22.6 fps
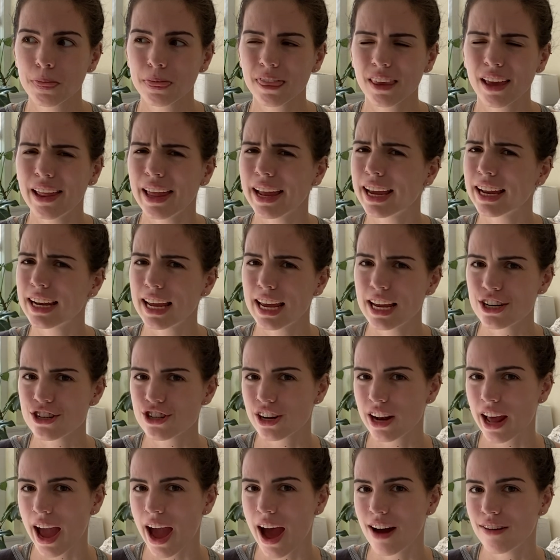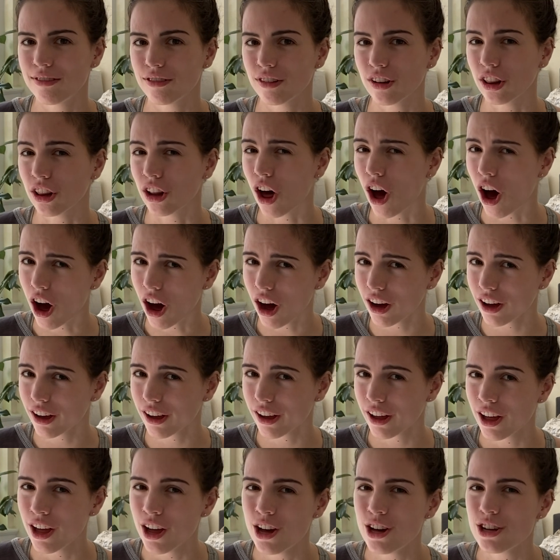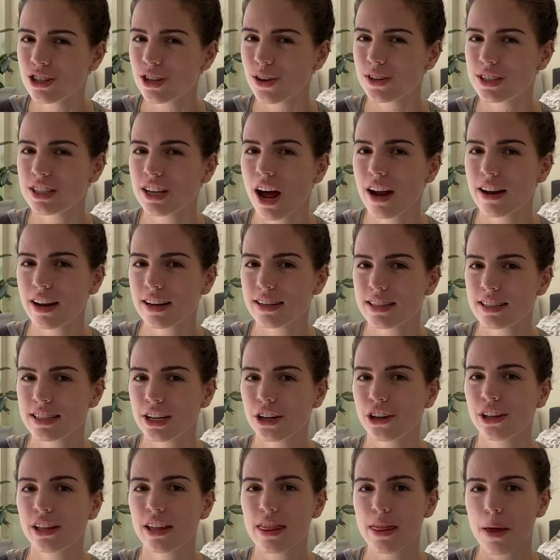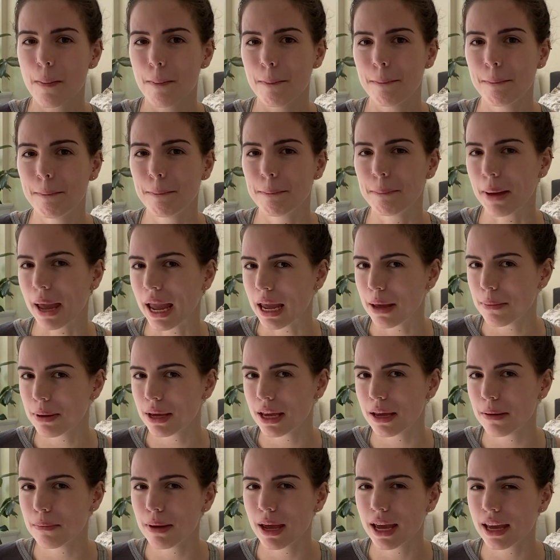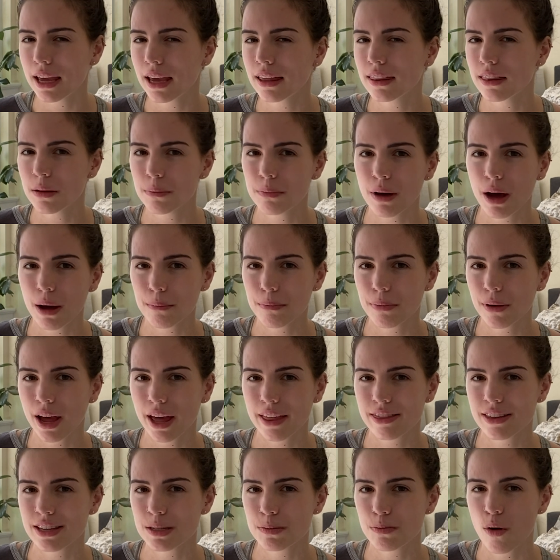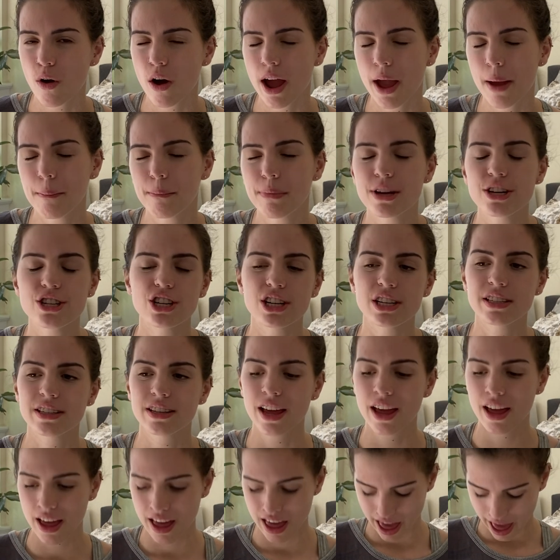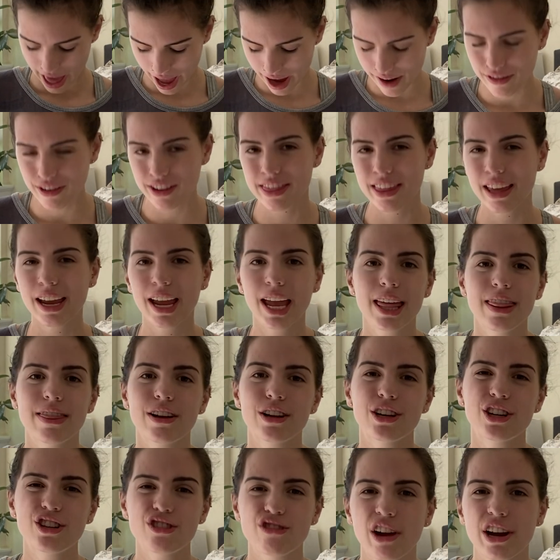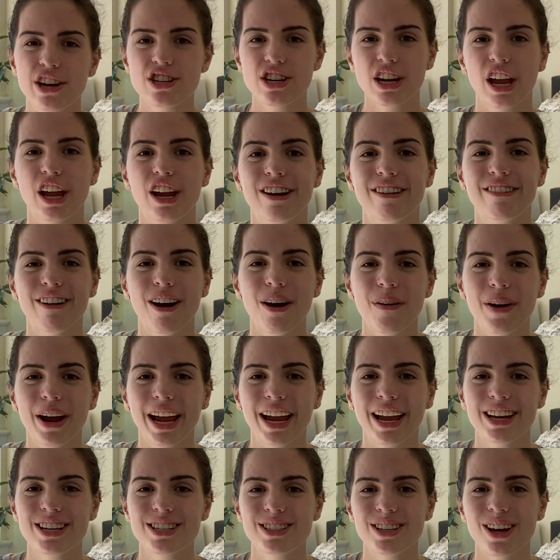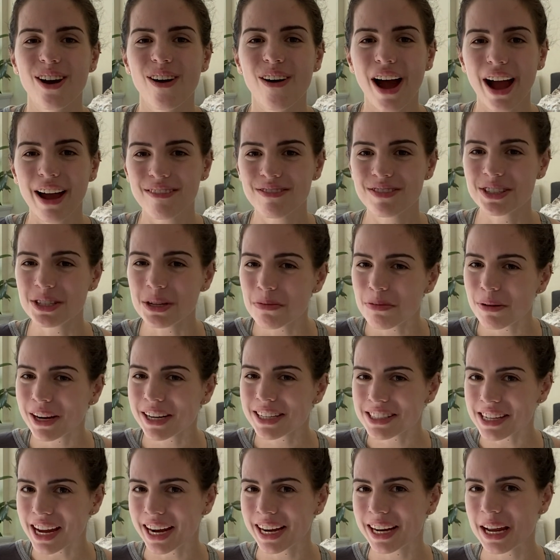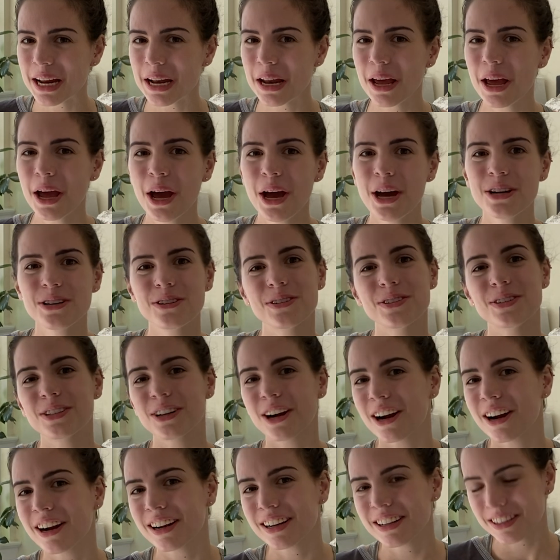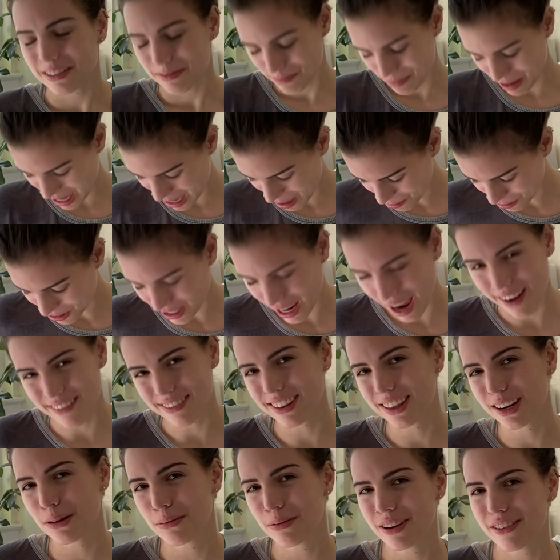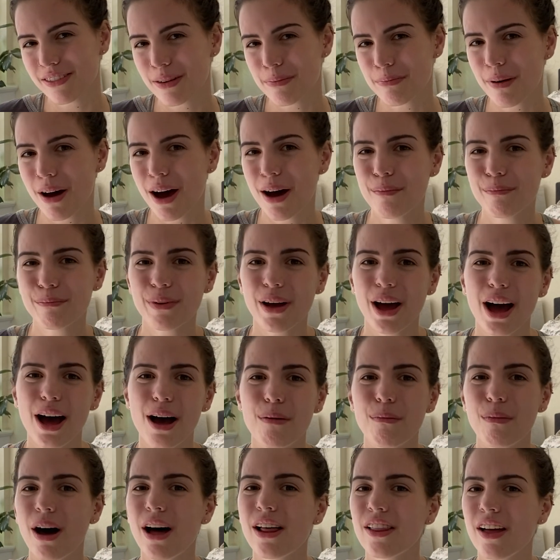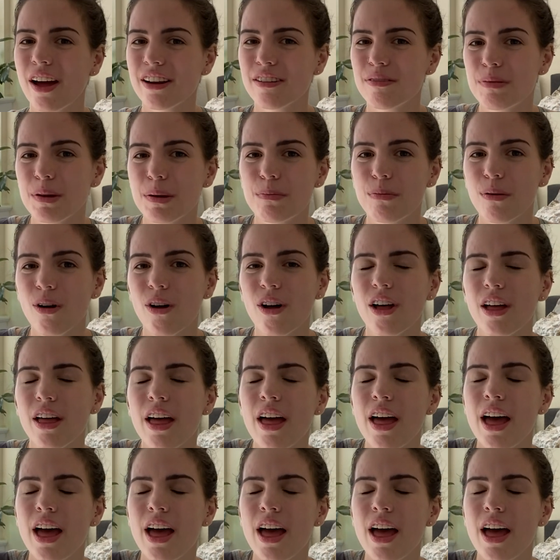like 1.5 inches long. So it's not necessarily the baby making the bump at this point, but just everything in there stretching and growing. So I'm super excited to start being able to have a little bit of a bump. A lot of people